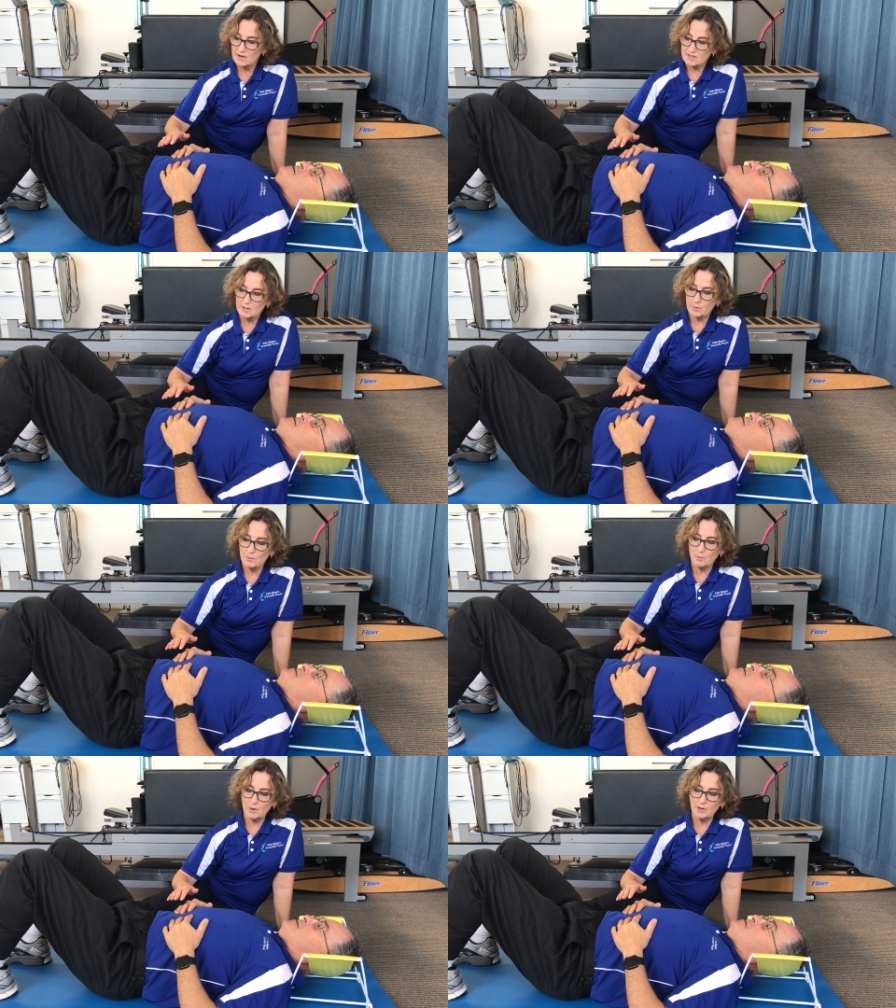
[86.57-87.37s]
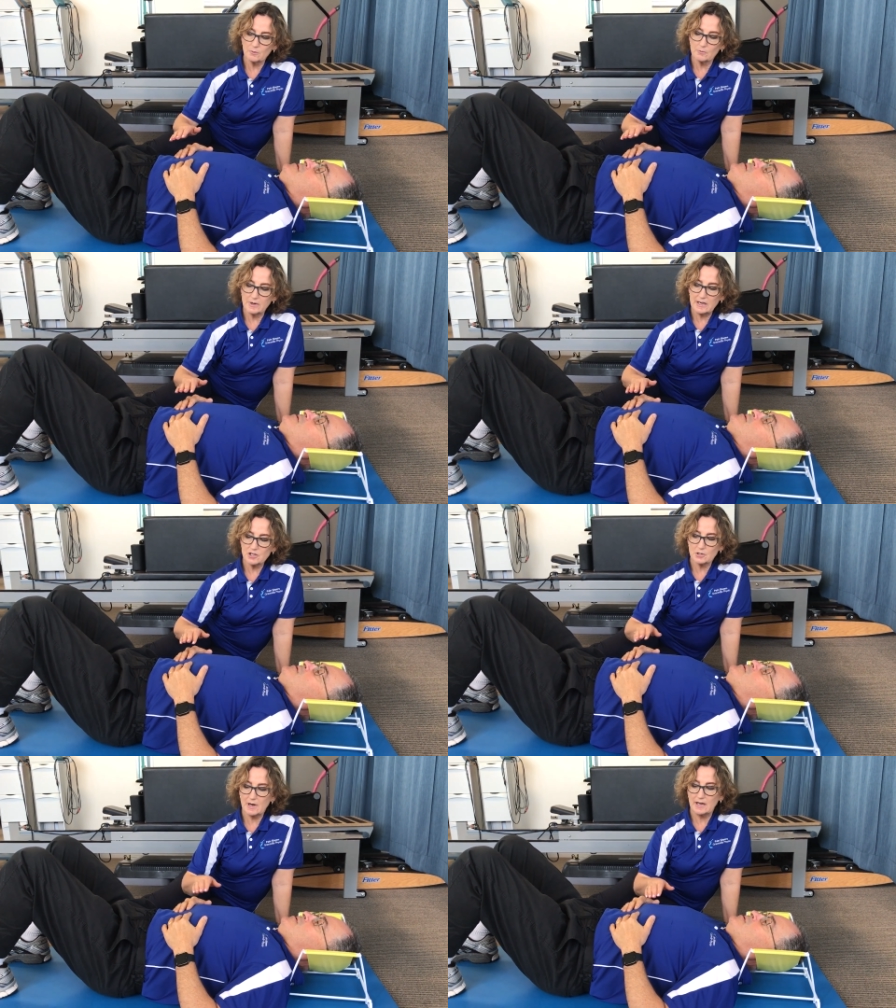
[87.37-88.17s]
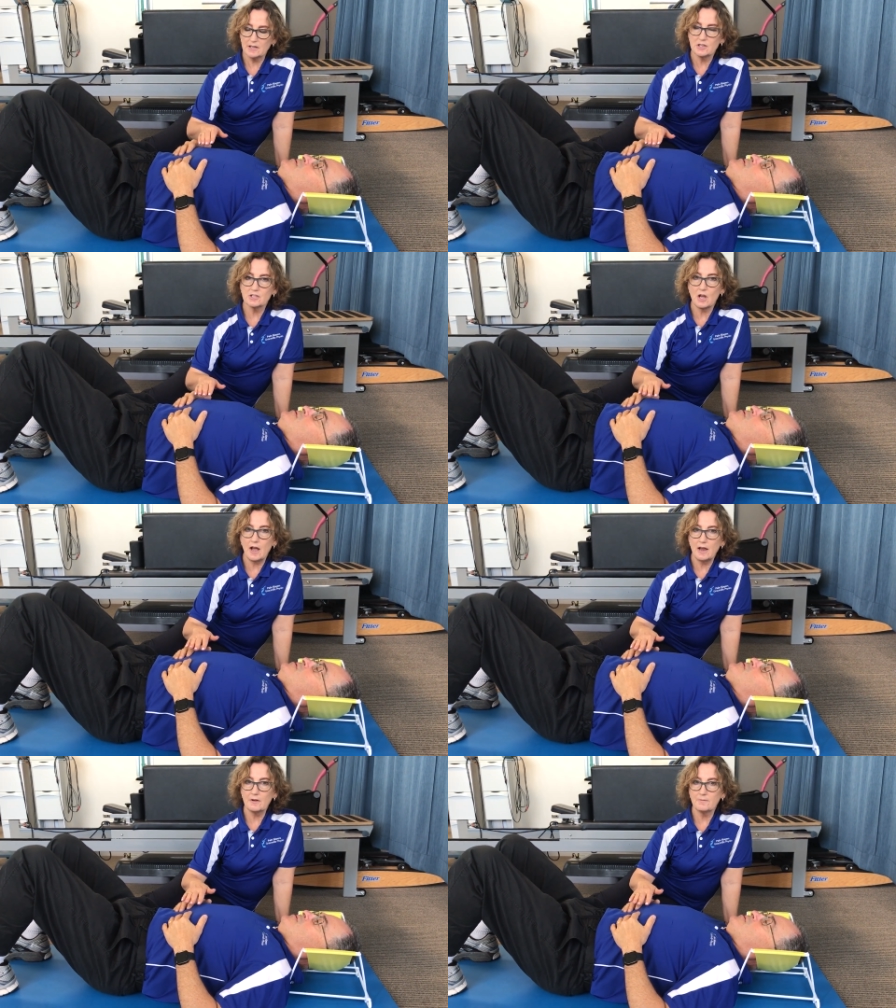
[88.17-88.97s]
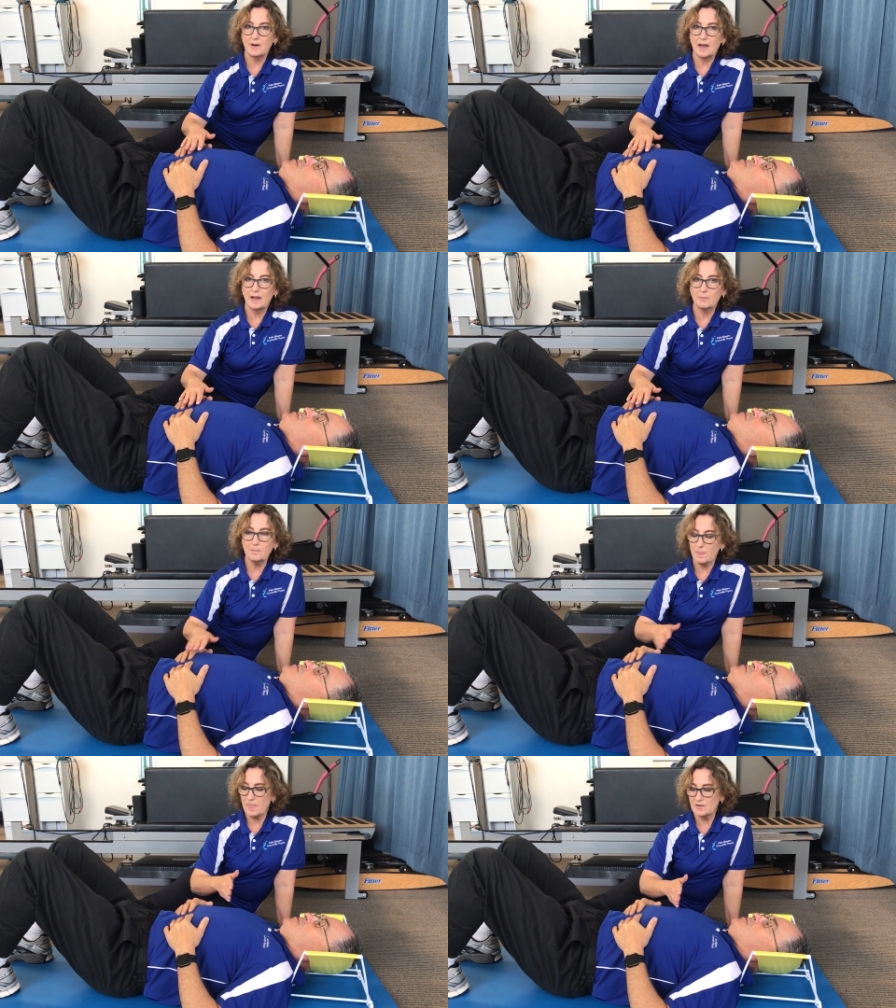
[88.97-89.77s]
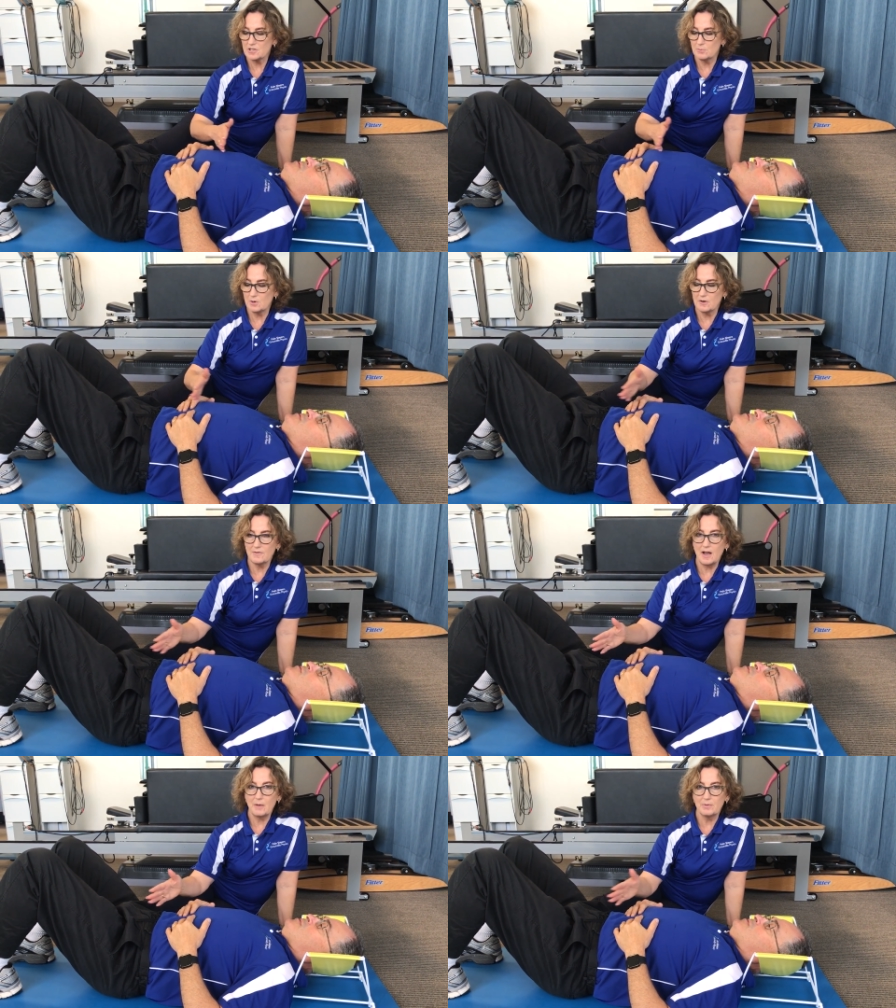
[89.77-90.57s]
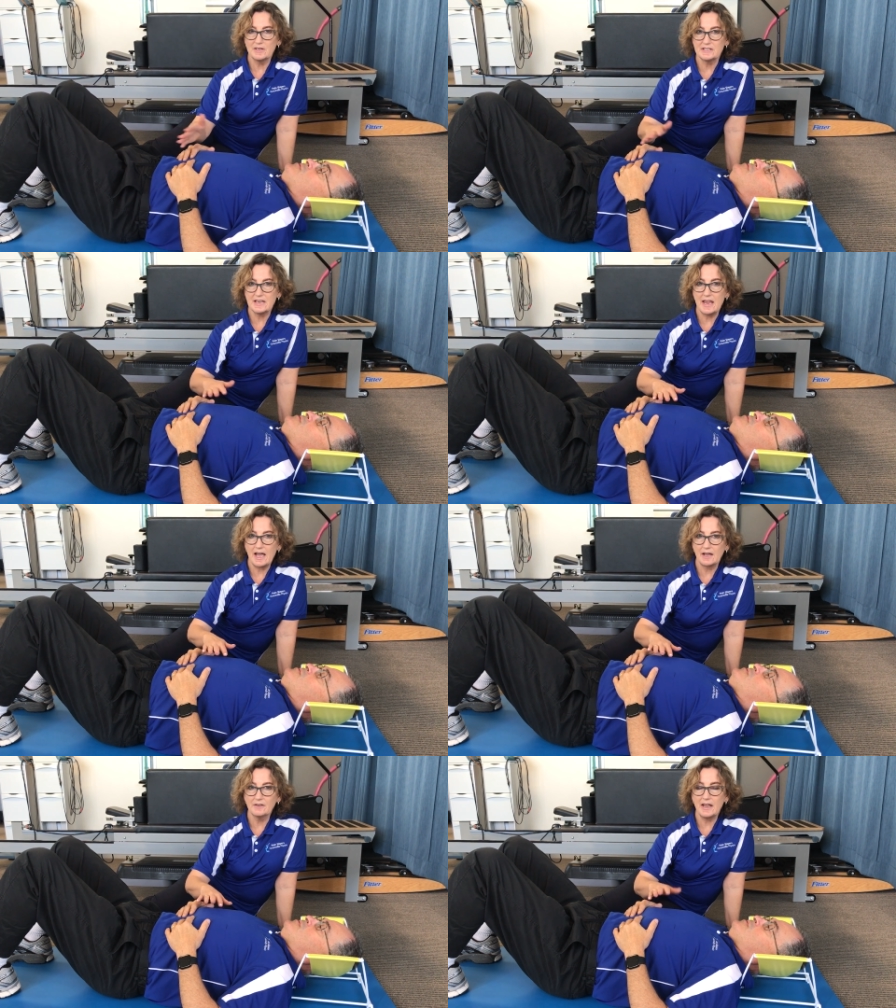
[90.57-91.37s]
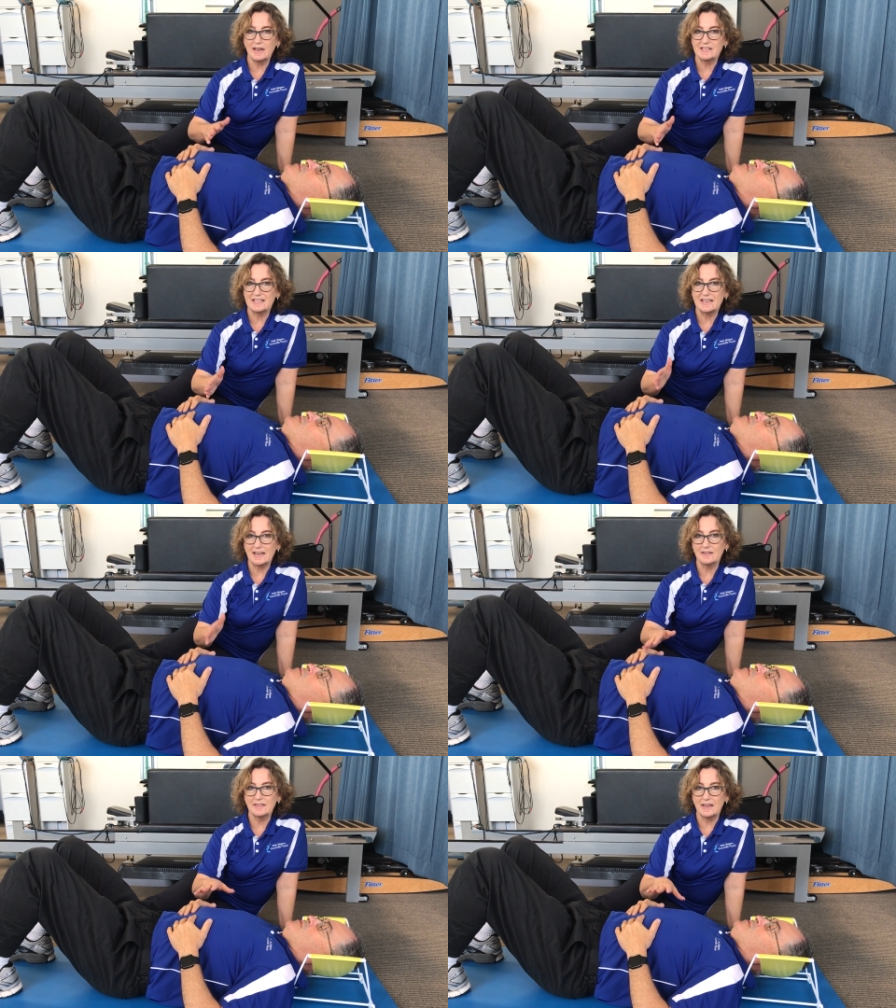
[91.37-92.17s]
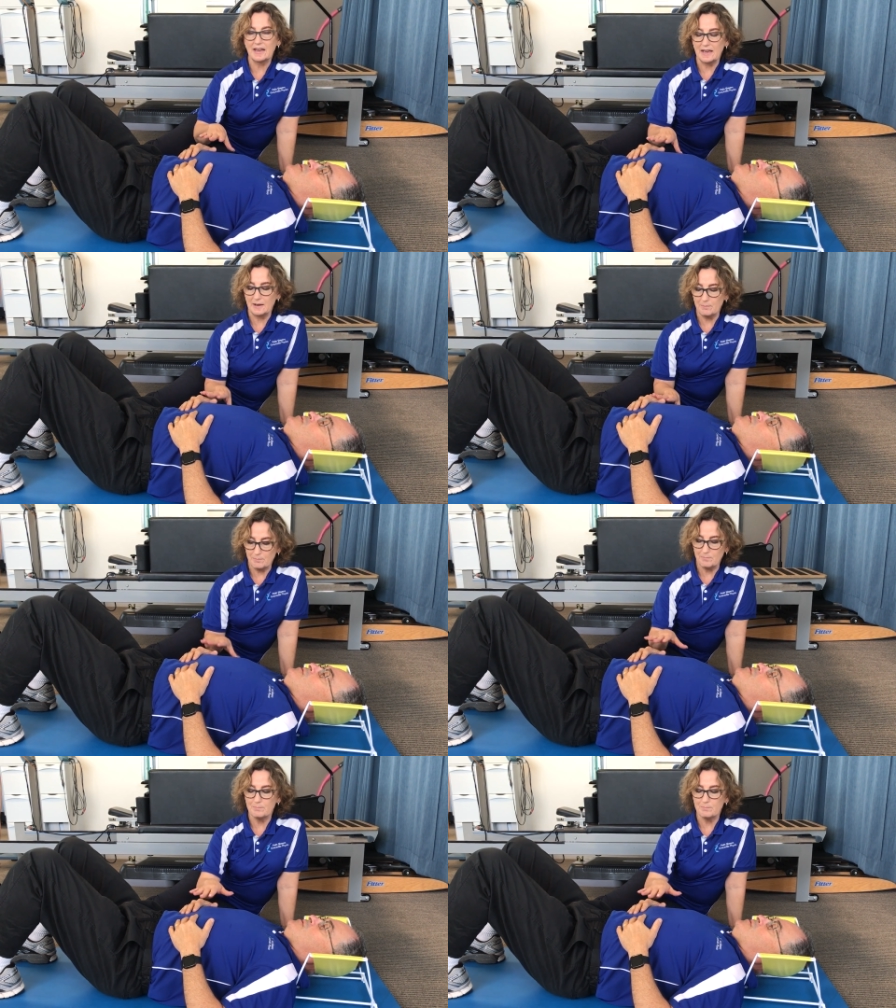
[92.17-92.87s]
So we want to retrain the diaphragm to move up and down and to get the air